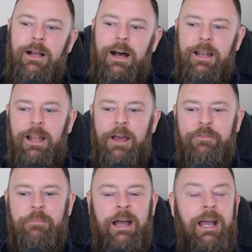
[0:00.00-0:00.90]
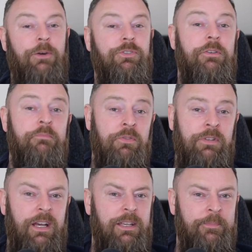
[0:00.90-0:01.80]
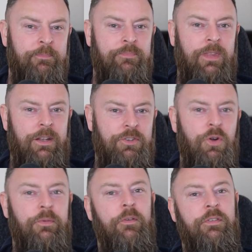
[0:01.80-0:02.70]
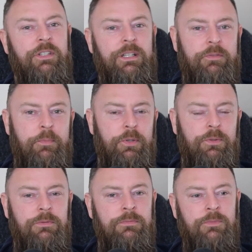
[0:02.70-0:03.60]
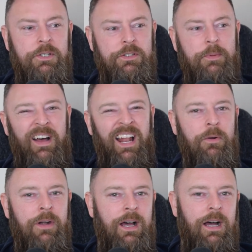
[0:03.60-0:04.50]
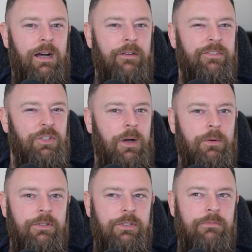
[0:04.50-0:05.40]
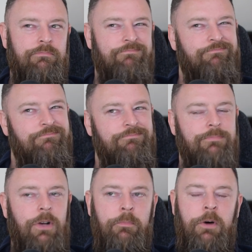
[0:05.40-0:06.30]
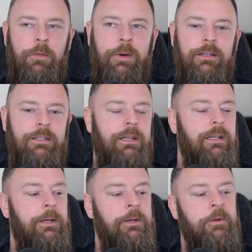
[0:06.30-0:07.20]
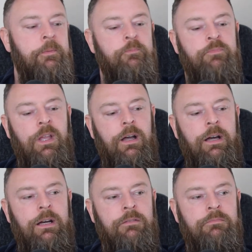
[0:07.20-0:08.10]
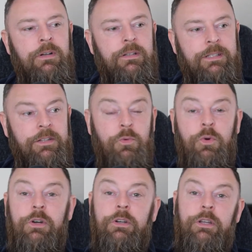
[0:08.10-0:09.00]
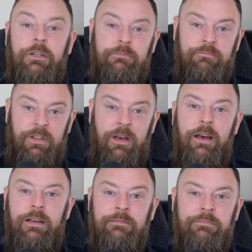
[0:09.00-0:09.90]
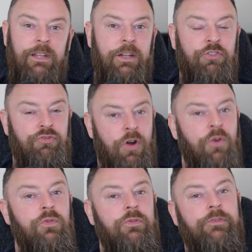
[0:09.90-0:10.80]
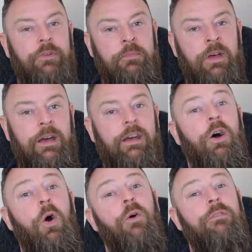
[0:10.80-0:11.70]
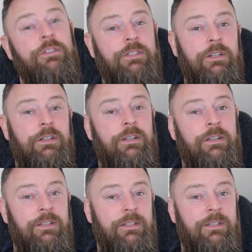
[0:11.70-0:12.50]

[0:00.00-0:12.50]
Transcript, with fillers: I'd left my house on Monday, and I drove over to Liverpool, which is about an hour and a half, two hours on on a bad day. Um, did the work there, then I drove from there over to